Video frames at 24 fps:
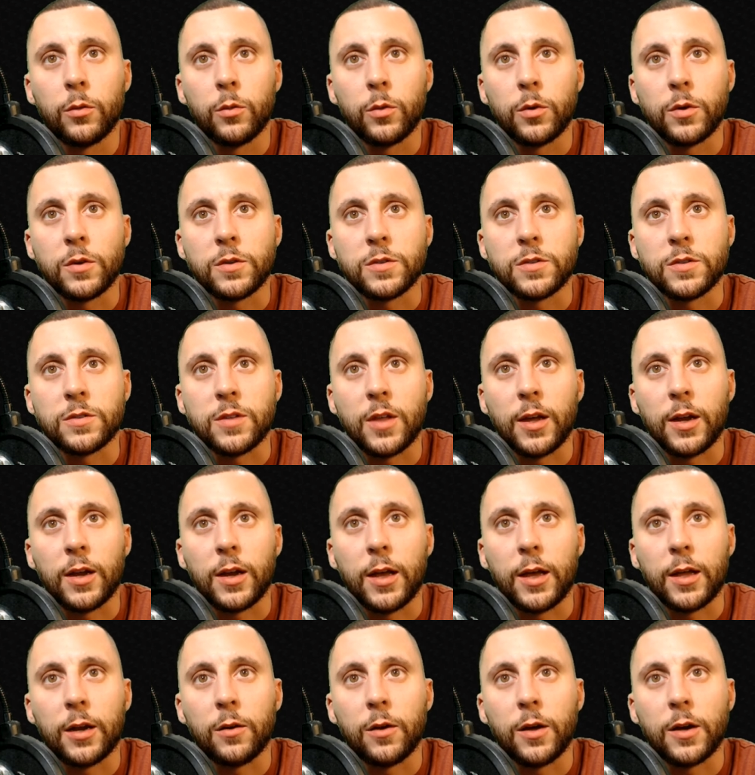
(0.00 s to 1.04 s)
what is this, that
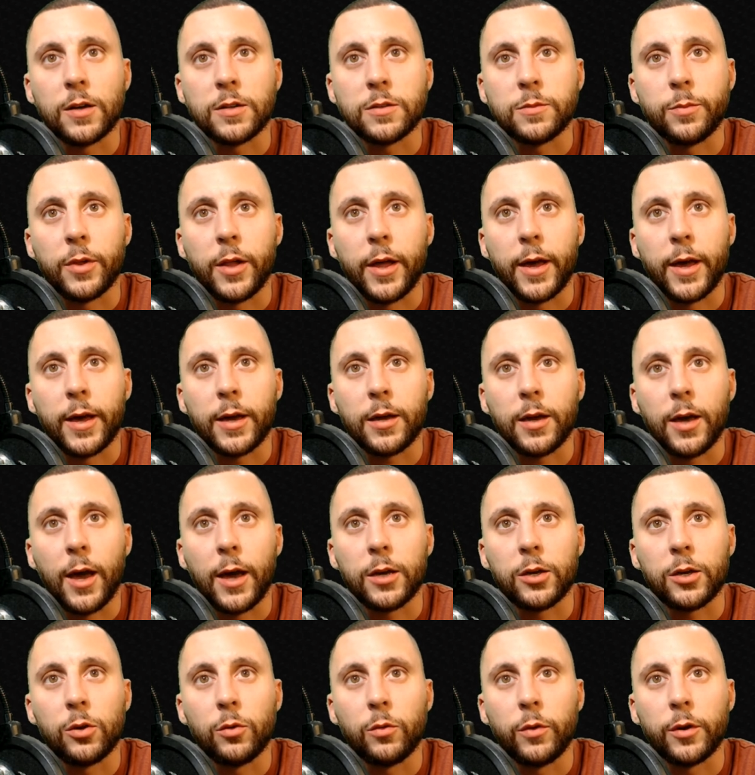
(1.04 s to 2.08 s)
anodized black,
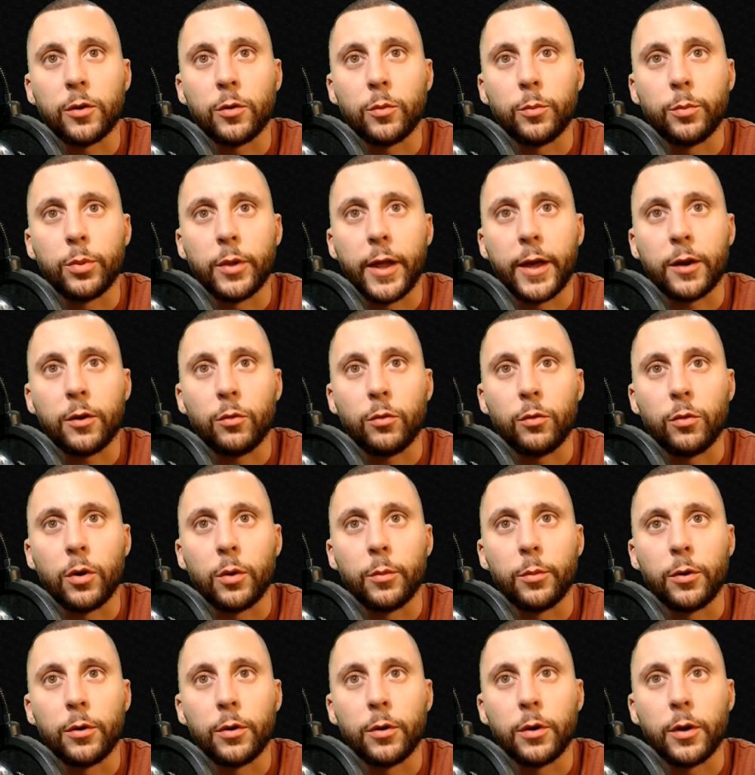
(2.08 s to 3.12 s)
AccuRender black
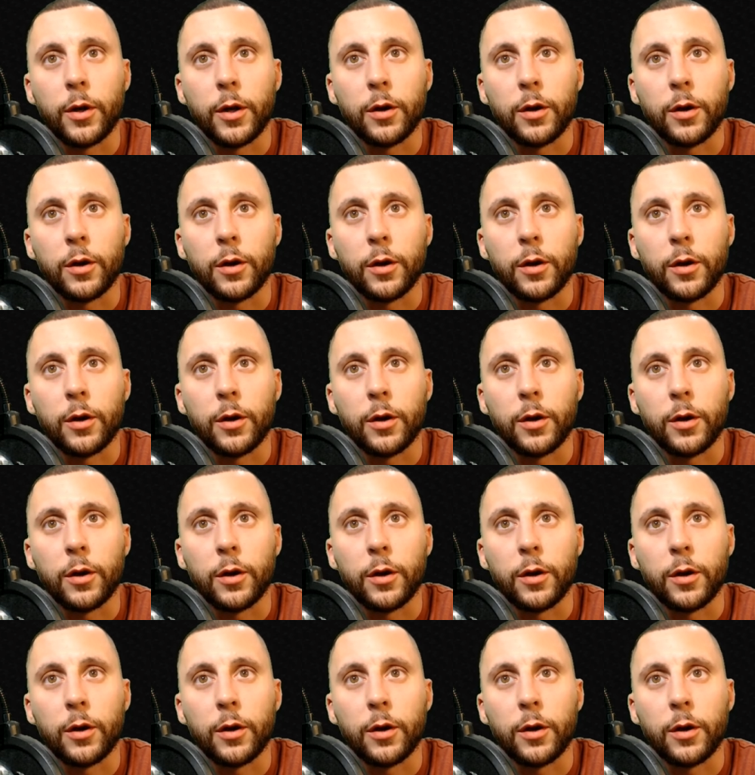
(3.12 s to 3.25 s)
rubber.